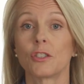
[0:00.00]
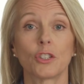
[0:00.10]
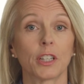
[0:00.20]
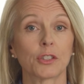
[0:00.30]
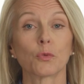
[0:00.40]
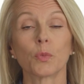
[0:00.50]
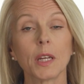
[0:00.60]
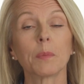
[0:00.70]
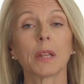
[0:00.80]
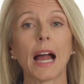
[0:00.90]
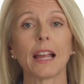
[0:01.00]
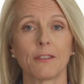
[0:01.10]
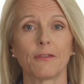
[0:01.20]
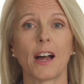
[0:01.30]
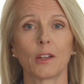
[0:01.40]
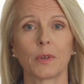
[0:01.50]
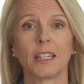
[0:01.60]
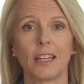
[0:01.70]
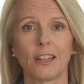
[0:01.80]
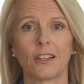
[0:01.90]
Just reapply the following
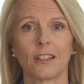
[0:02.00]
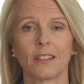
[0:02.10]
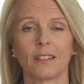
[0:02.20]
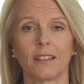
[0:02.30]
year.